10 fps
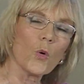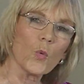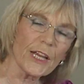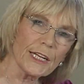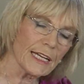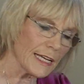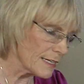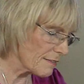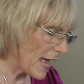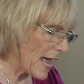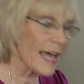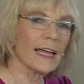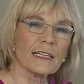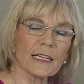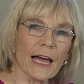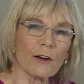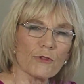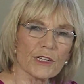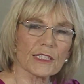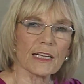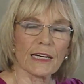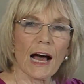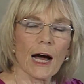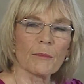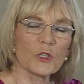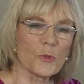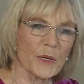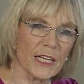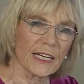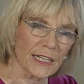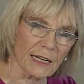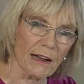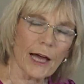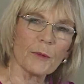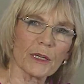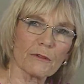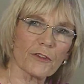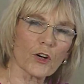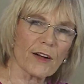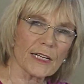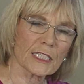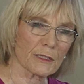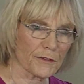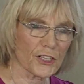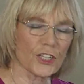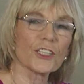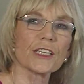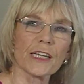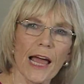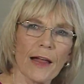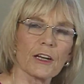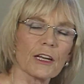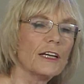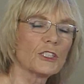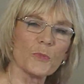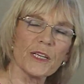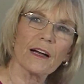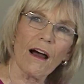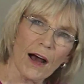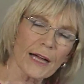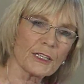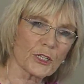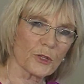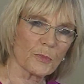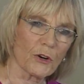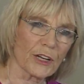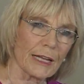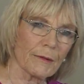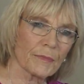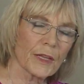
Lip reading: We need the hand and wrist and arm to be in alignment for greatest efficiency and to be kind to the body.